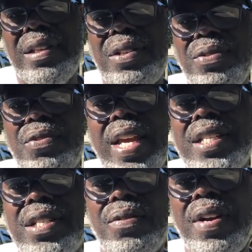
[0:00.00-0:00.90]
to
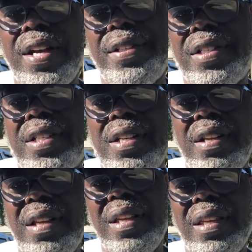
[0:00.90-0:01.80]
restaurants.
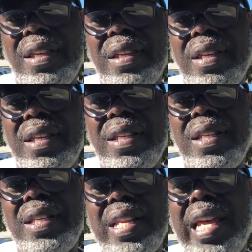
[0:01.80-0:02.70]

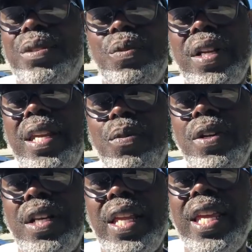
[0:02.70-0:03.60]
That's where he
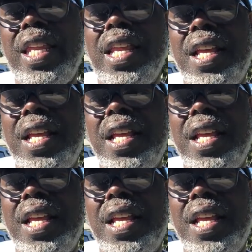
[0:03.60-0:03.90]
would lead